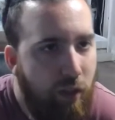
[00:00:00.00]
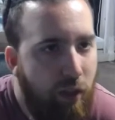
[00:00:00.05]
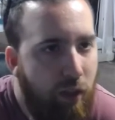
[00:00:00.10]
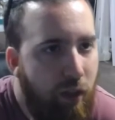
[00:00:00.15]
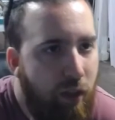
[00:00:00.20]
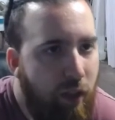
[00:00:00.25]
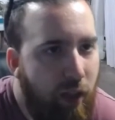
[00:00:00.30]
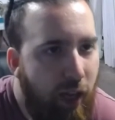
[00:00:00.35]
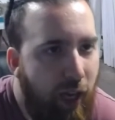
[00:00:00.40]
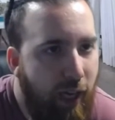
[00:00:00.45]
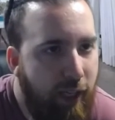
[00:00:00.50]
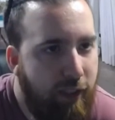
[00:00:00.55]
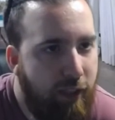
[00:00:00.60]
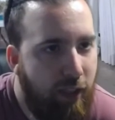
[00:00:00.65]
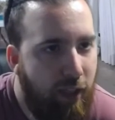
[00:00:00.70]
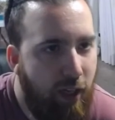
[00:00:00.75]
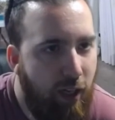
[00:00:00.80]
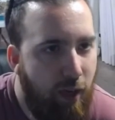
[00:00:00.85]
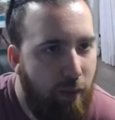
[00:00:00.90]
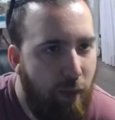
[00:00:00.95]
I
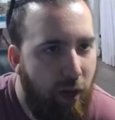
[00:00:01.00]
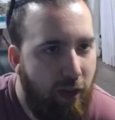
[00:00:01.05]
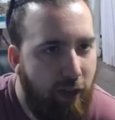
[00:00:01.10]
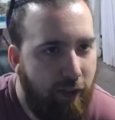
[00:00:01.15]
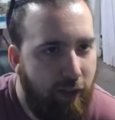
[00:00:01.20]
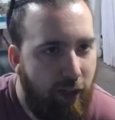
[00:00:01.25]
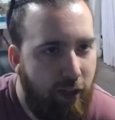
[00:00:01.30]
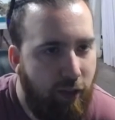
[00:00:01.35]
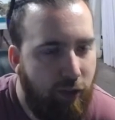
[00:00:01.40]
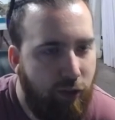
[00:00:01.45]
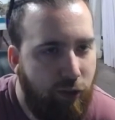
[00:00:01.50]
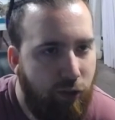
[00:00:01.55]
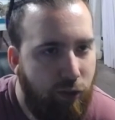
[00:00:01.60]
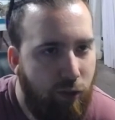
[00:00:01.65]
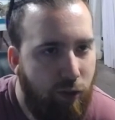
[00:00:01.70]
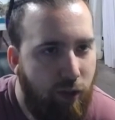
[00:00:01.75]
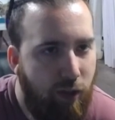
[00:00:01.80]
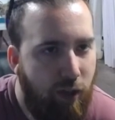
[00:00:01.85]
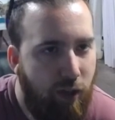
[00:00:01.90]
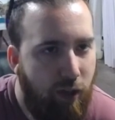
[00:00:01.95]
tied my entire
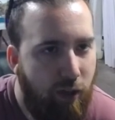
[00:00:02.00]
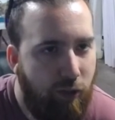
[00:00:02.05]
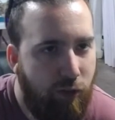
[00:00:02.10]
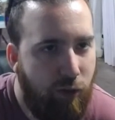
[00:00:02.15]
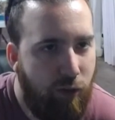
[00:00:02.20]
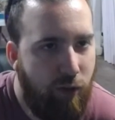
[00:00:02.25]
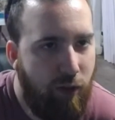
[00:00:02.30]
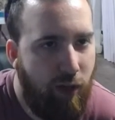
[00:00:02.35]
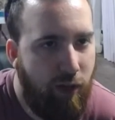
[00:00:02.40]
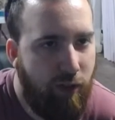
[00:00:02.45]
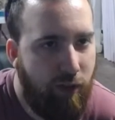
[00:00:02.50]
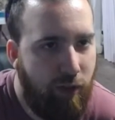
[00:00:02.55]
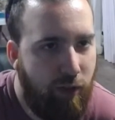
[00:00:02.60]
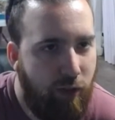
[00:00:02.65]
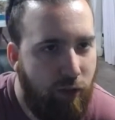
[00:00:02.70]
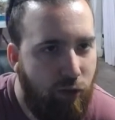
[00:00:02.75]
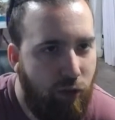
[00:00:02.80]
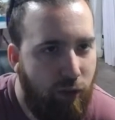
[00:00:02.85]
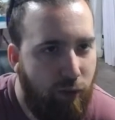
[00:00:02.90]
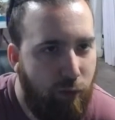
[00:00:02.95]
sword, uh, sword onto the
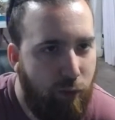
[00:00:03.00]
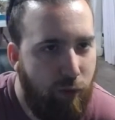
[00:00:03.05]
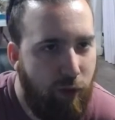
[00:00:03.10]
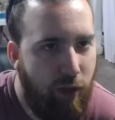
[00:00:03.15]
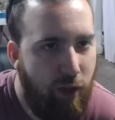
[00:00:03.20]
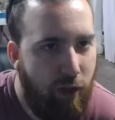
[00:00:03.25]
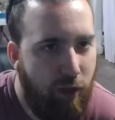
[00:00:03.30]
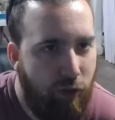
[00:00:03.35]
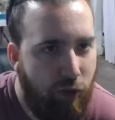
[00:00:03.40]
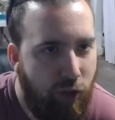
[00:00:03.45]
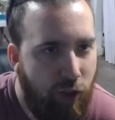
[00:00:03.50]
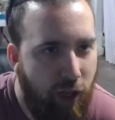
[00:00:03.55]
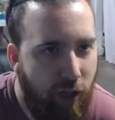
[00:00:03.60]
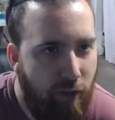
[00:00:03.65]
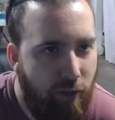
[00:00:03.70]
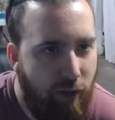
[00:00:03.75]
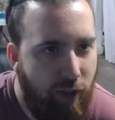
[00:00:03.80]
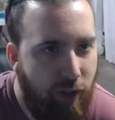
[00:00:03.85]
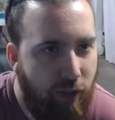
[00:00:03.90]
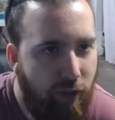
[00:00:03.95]
driftwood. Should I
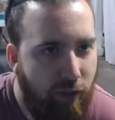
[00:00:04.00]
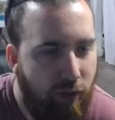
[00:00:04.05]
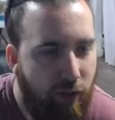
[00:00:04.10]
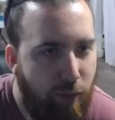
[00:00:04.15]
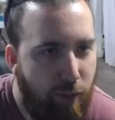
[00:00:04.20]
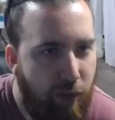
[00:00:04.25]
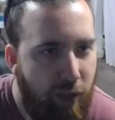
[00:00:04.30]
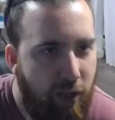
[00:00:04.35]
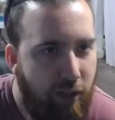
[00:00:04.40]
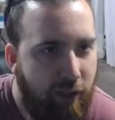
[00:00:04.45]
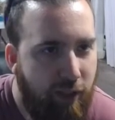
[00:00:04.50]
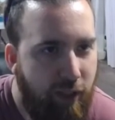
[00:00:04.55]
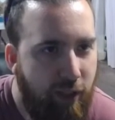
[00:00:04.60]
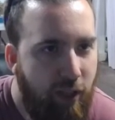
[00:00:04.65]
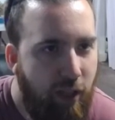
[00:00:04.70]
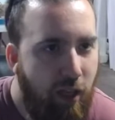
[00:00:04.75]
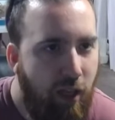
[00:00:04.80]
redo the planting?